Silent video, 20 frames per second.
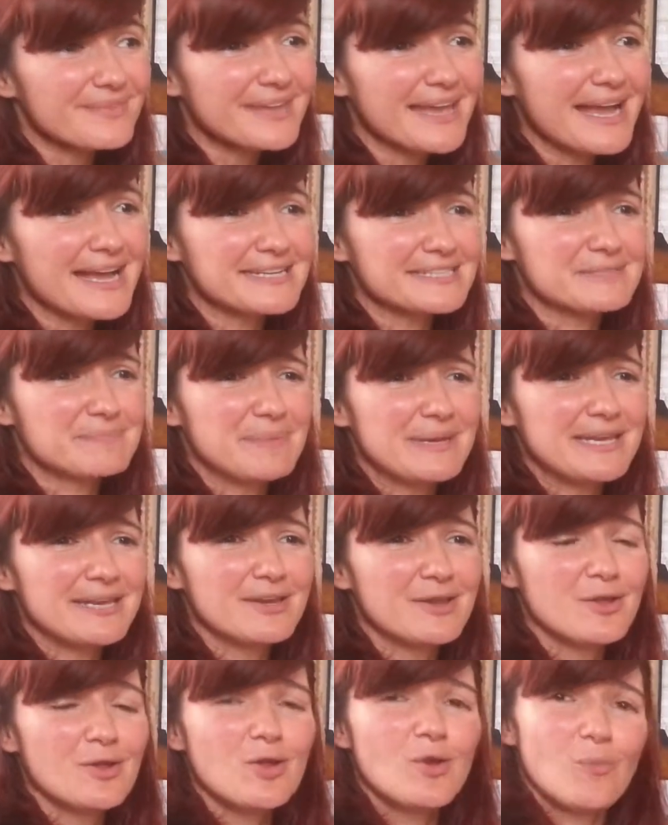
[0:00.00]
has
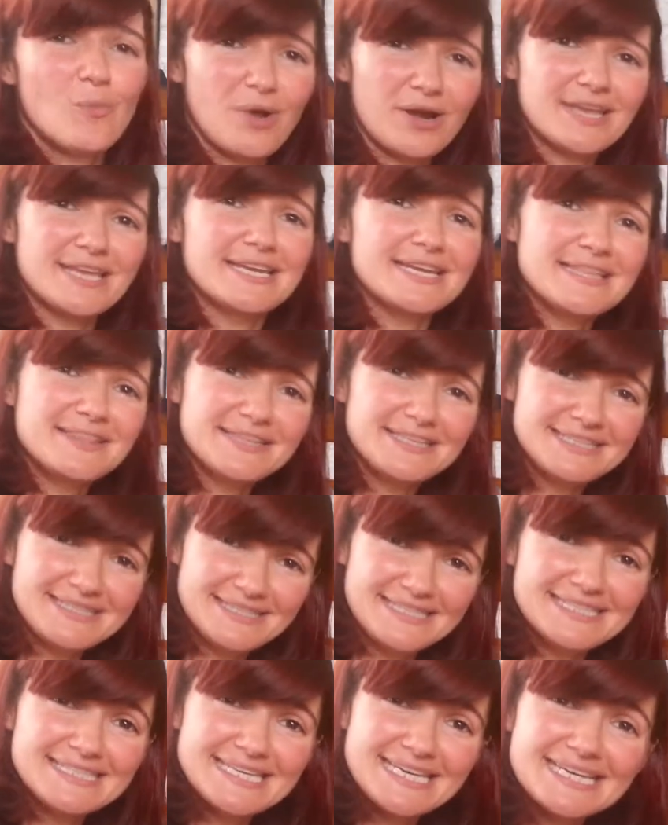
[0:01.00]
been working in the,
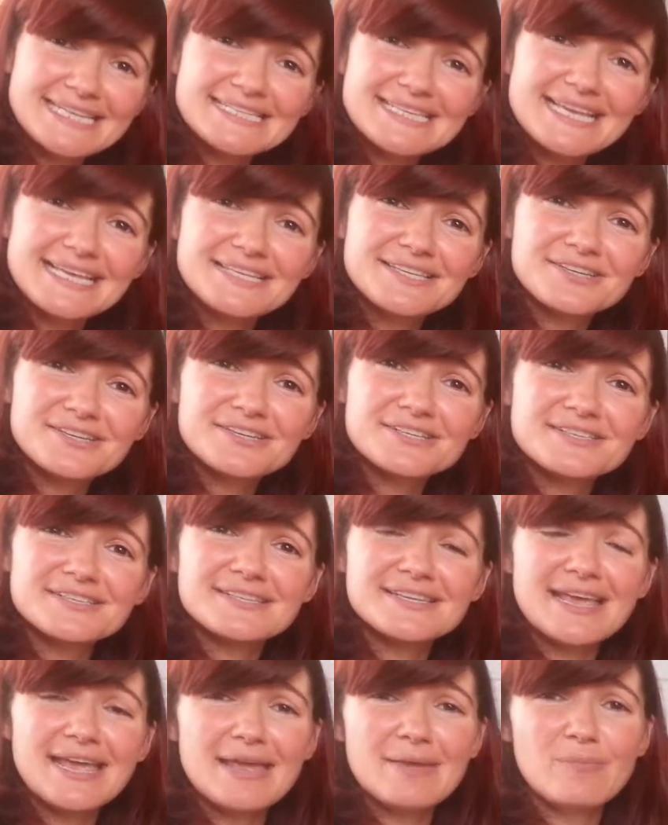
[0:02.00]
the day
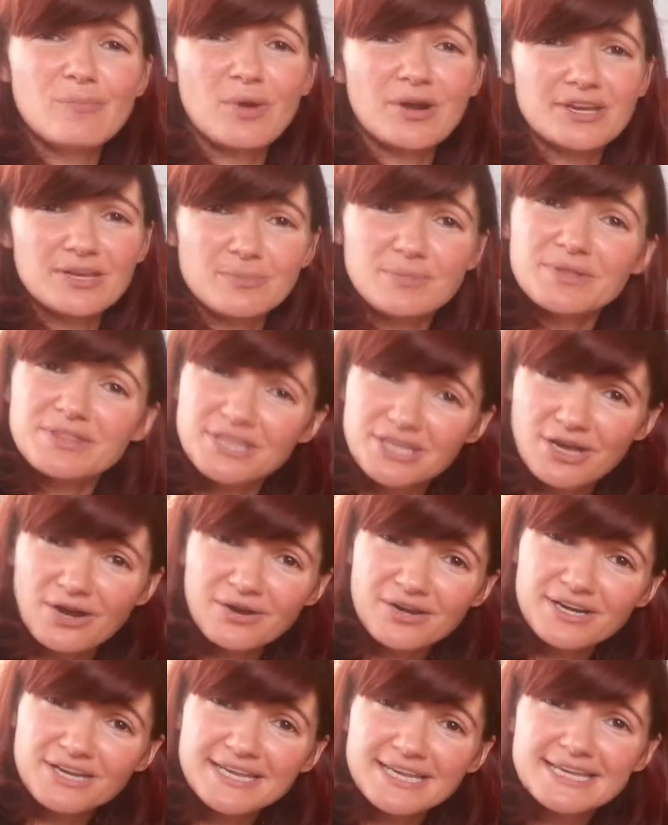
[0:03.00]
centres, um, working with the
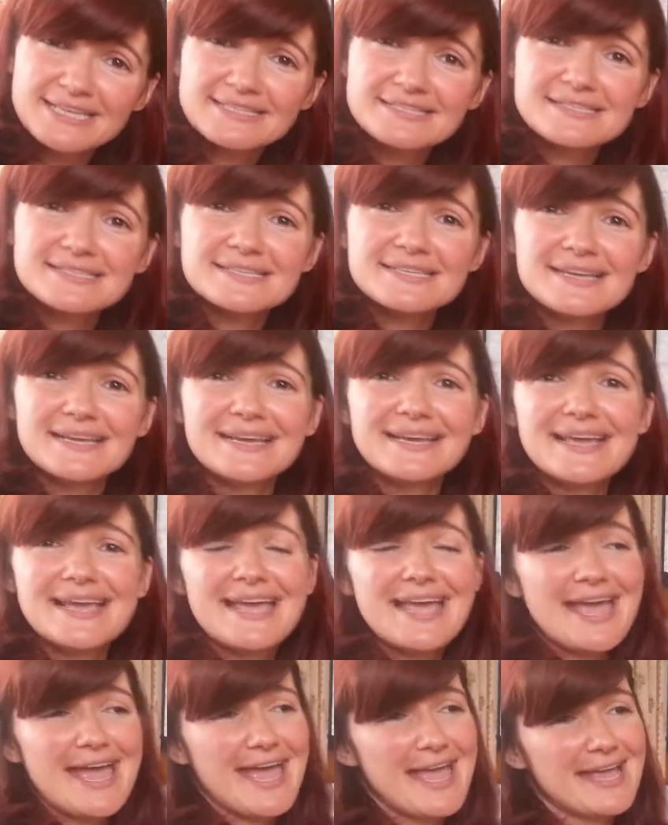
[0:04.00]
younger kids.
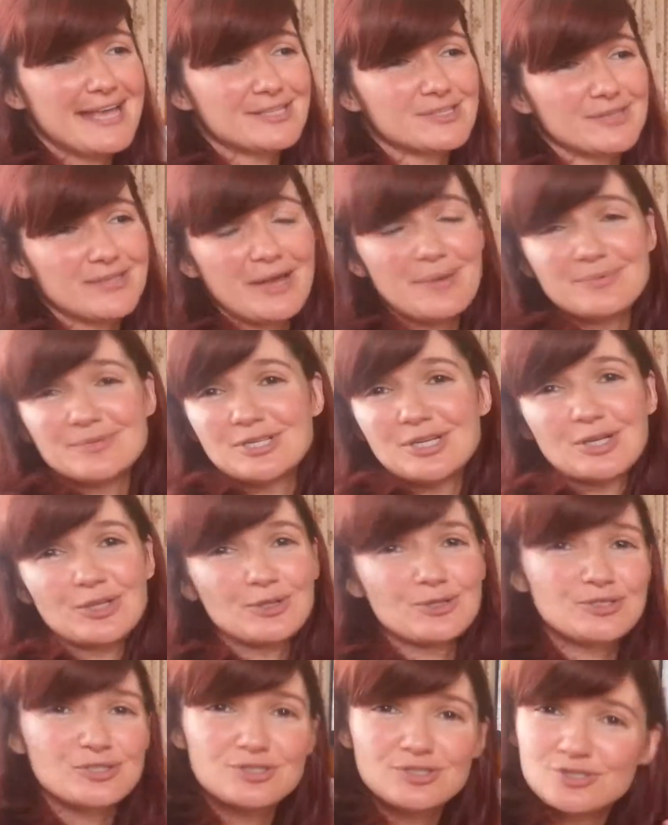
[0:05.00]
Uh, so that would
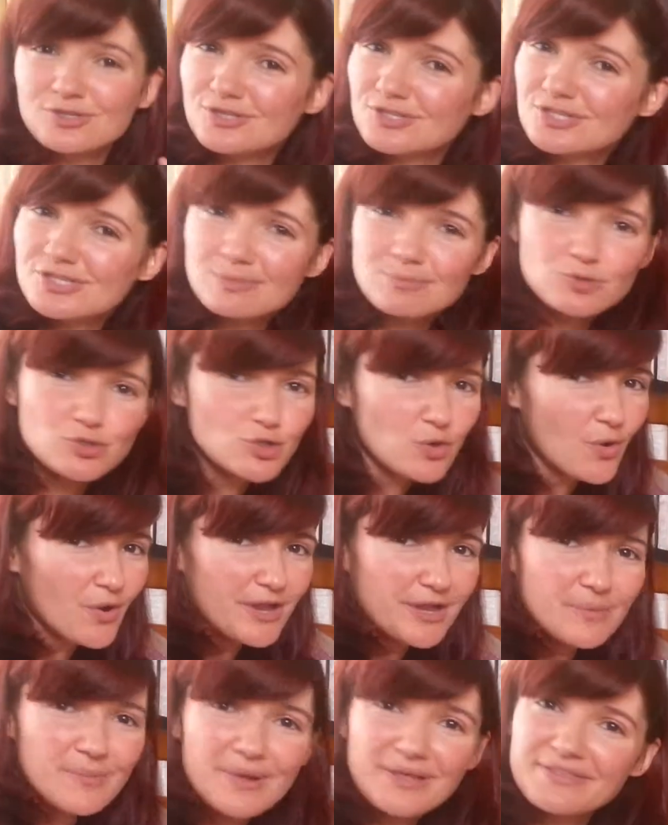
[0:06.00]
include doing some
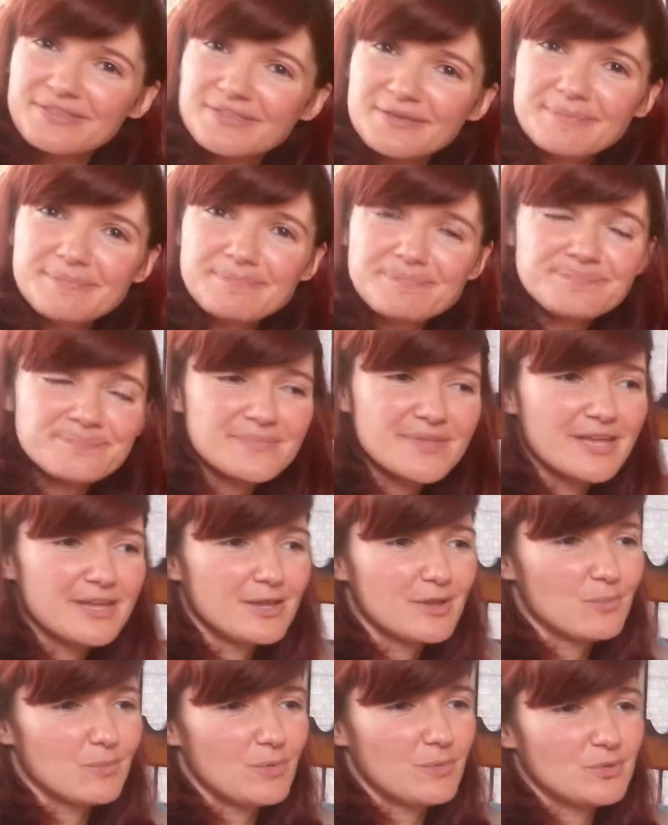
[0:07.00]
drawing with them.
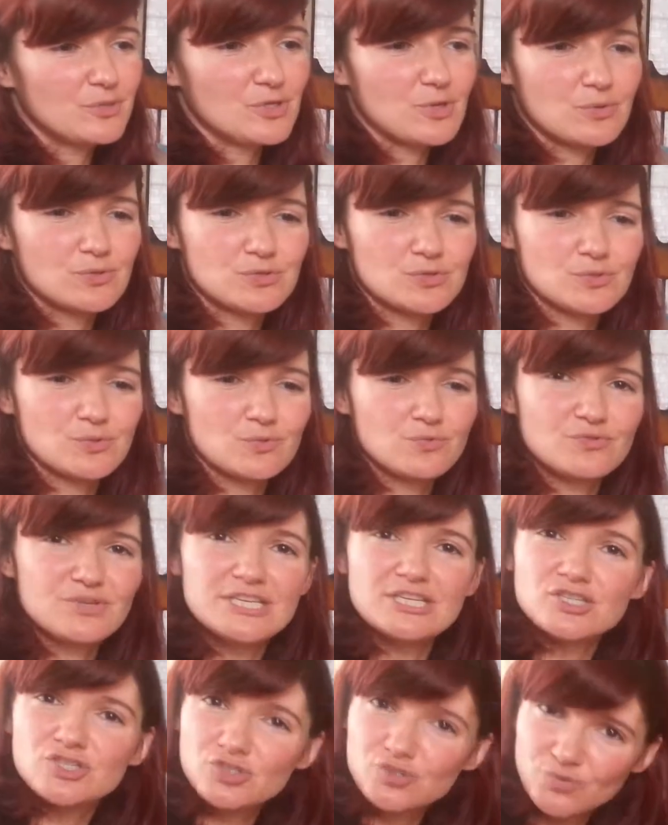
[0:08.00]
We would also
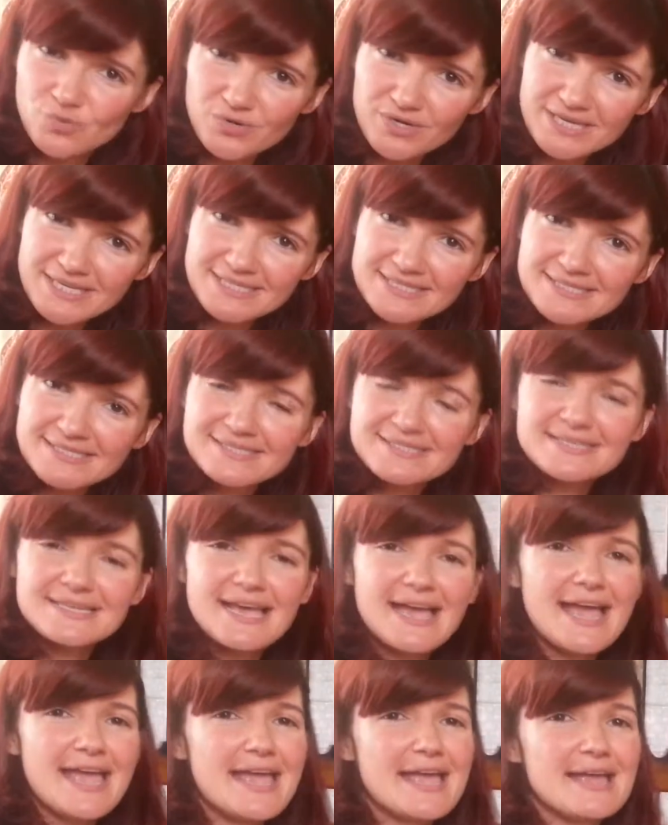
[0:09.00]
read stories,
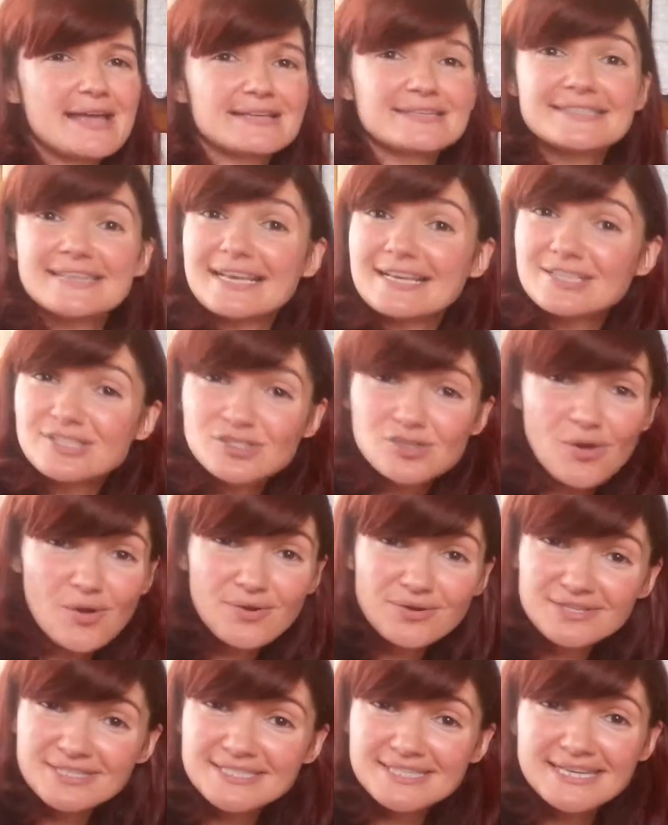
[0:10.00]
uh, sing
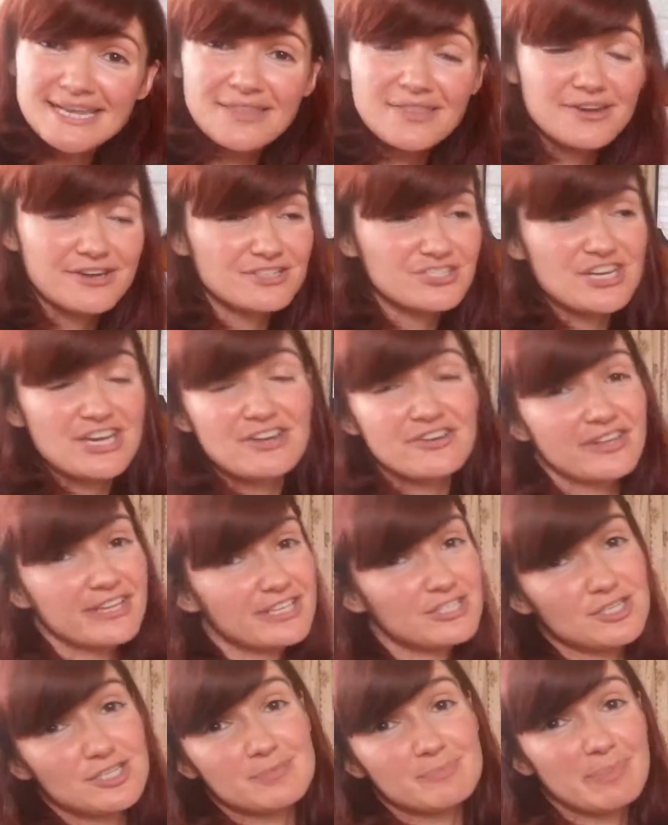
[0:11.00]
songs together, and
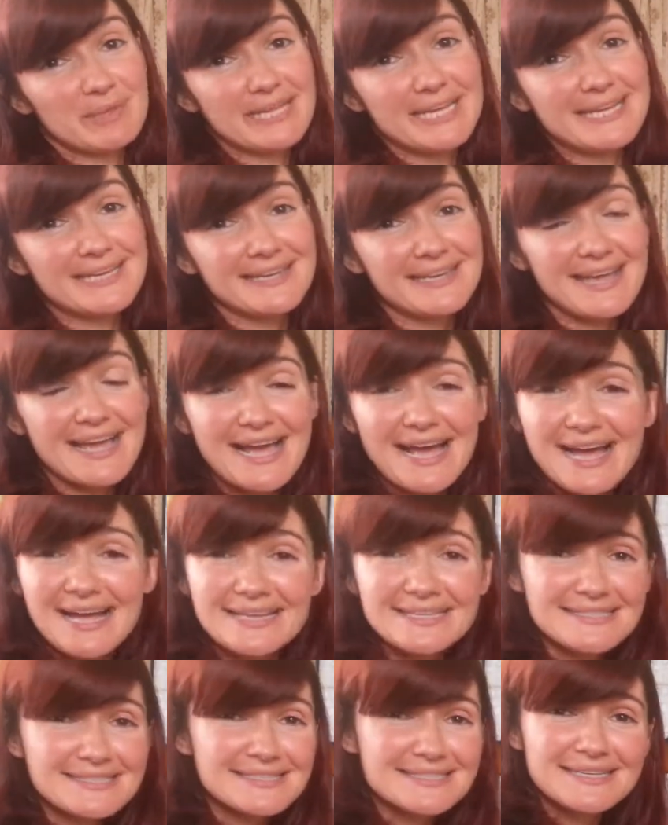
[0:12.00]
generally just playing.
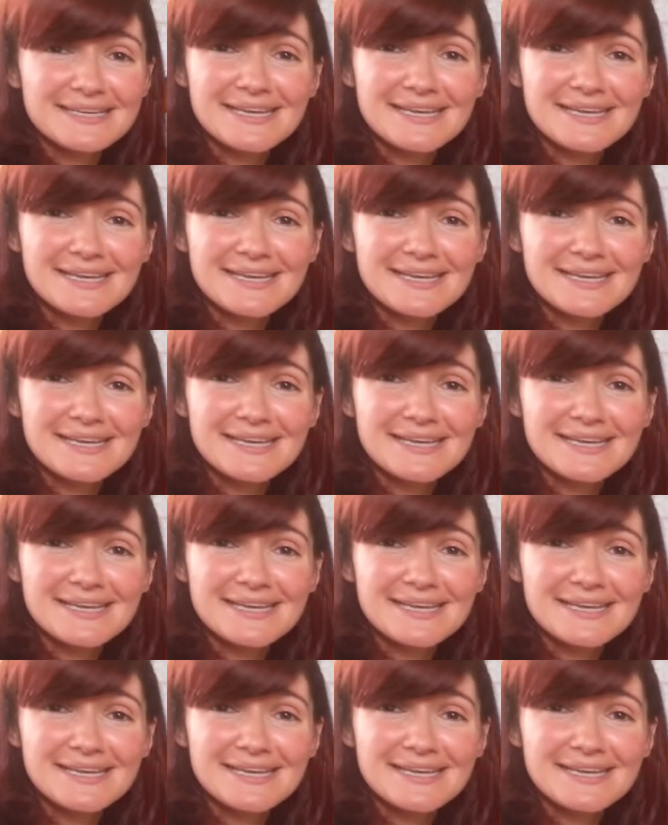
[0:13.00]
And